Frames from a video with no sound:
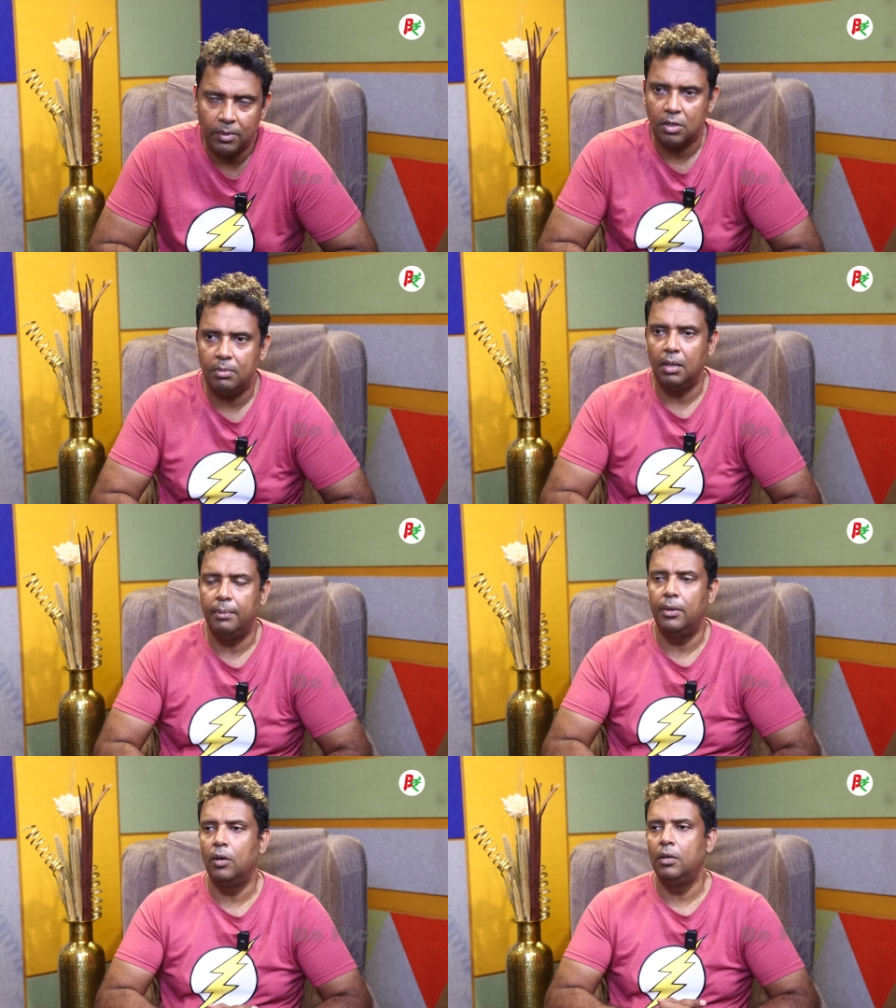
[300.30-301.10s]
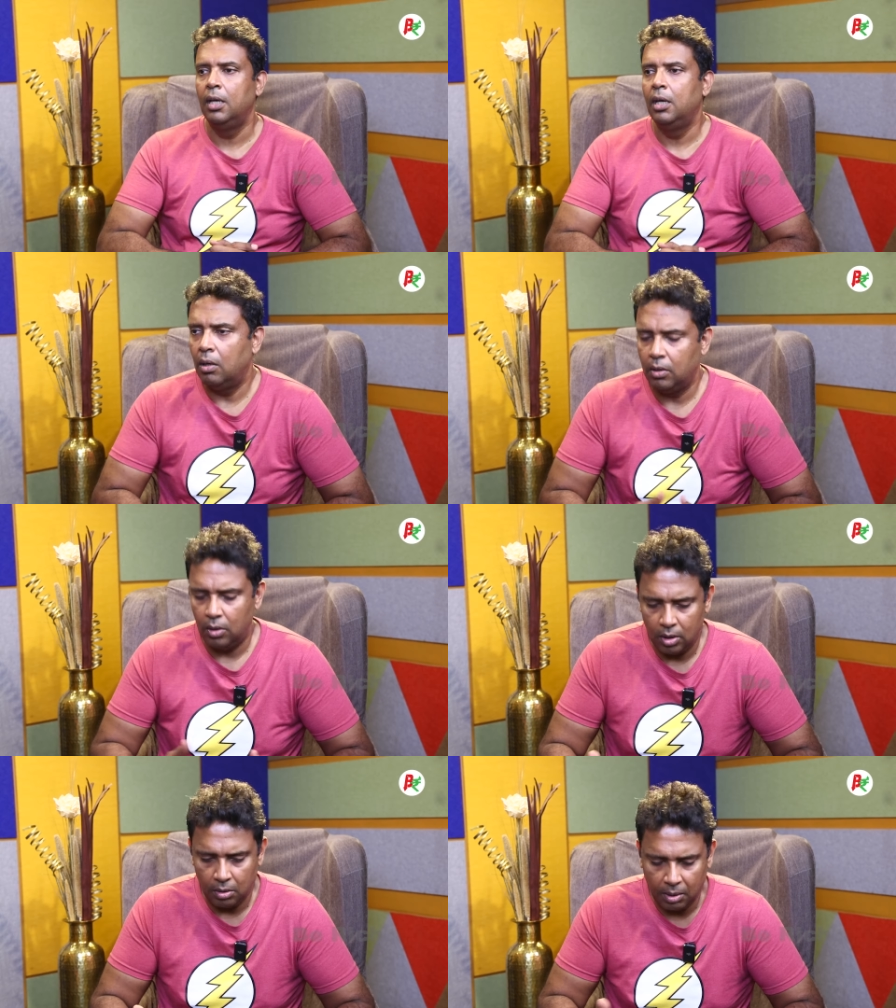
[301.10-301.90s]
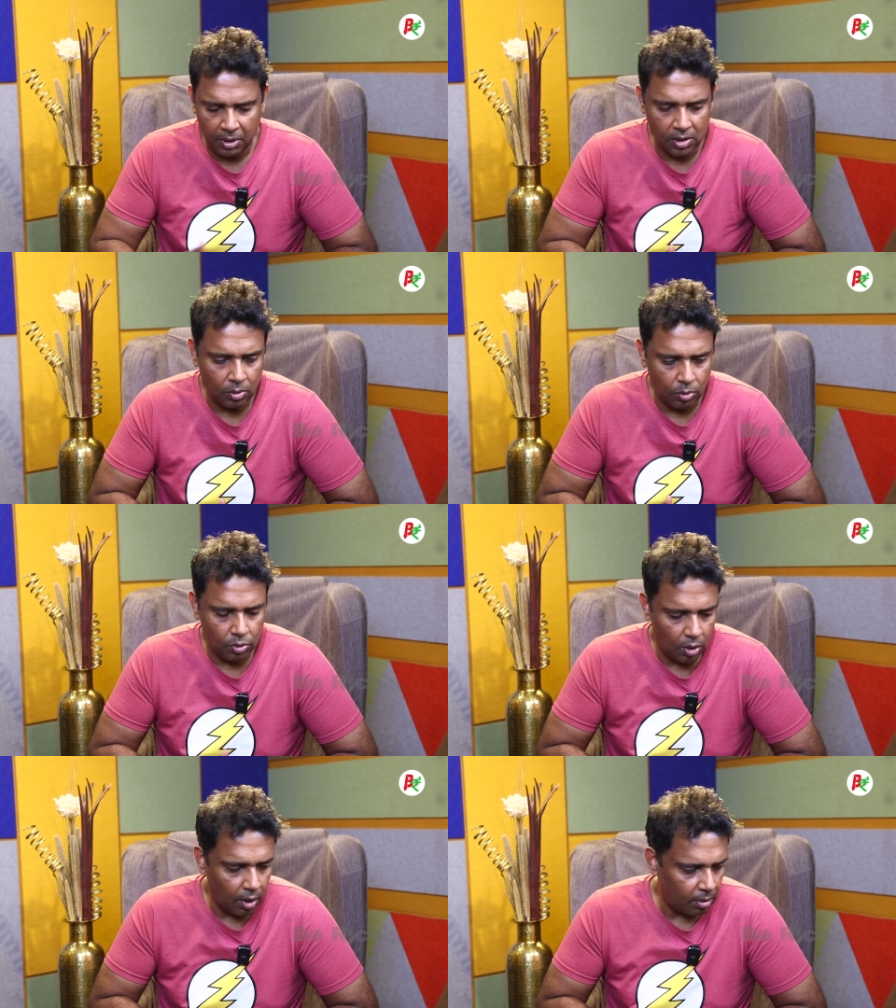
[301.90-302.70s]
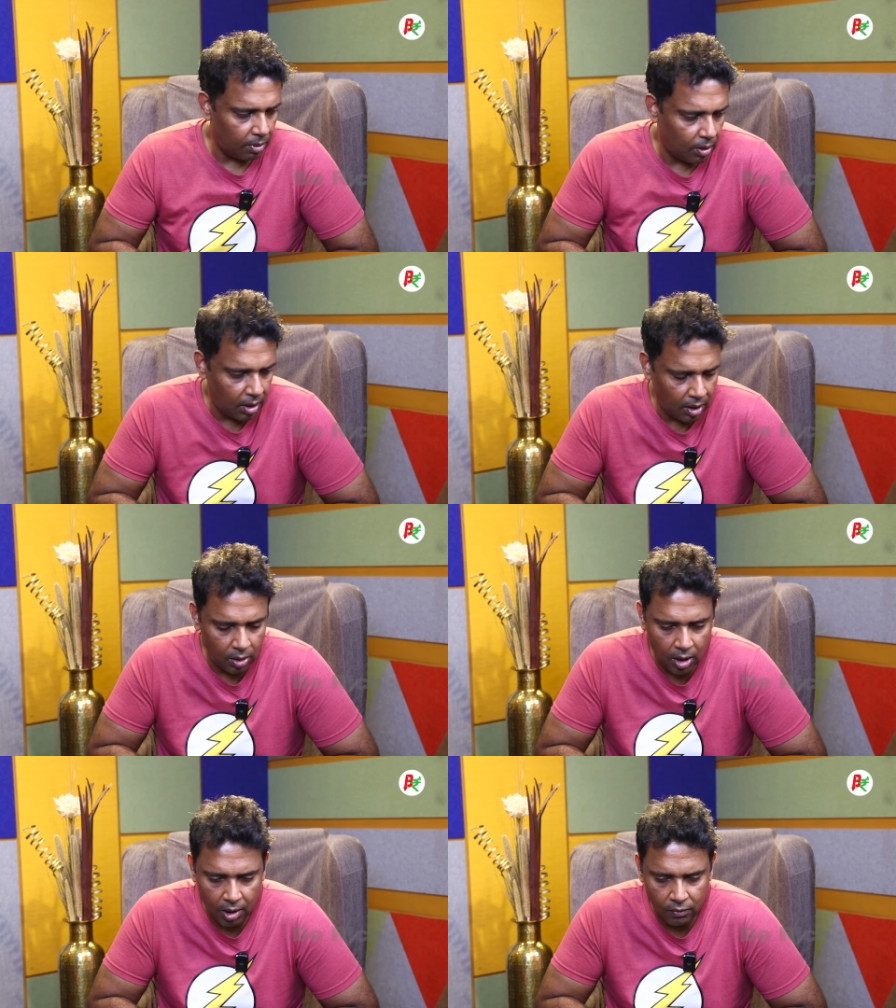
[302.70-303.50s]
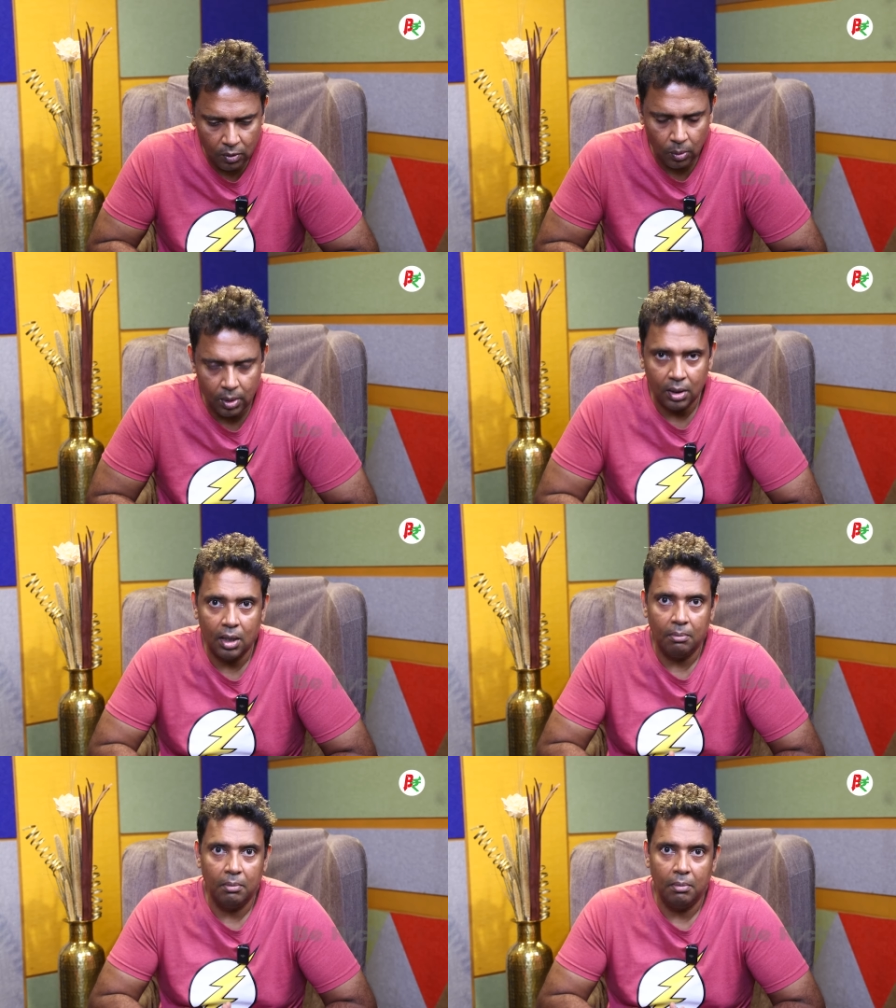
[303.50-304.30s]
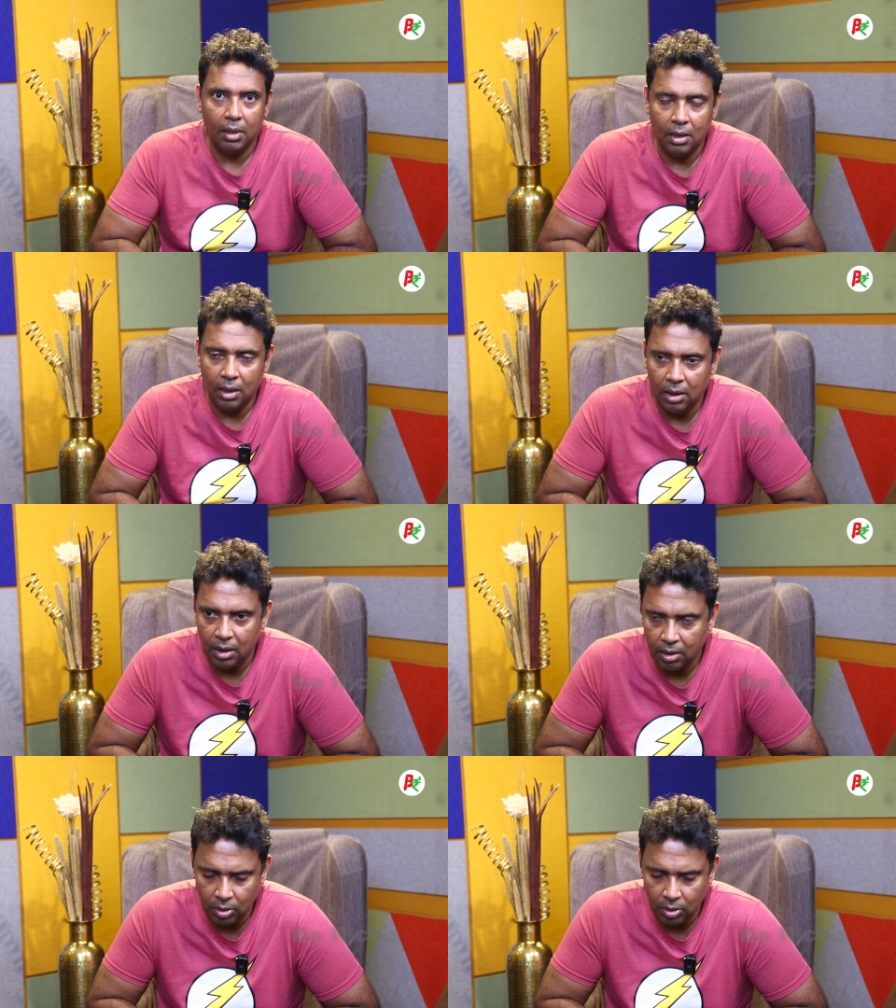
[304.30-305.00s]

happens to be abroad, or you're a person who's gone abroad and you have no income in India,